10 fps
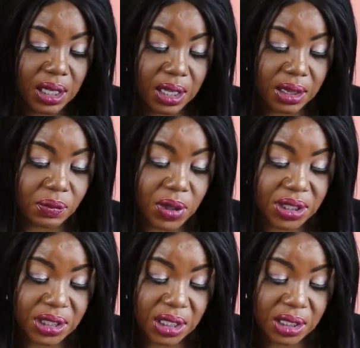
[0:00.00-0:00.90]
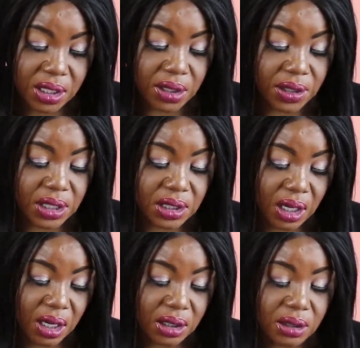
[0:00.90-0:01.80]
And what's in here is
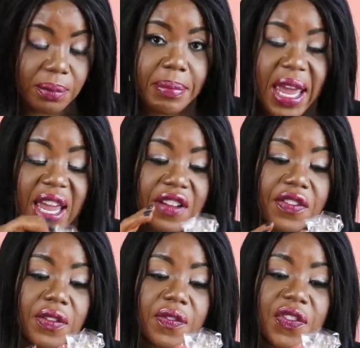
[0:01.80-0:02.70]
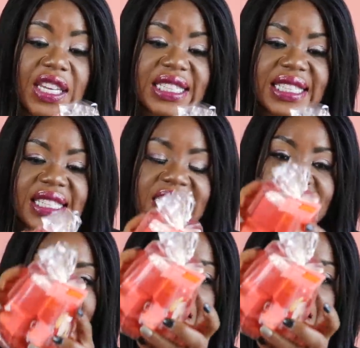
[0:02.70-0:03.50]
our little bath fizzies.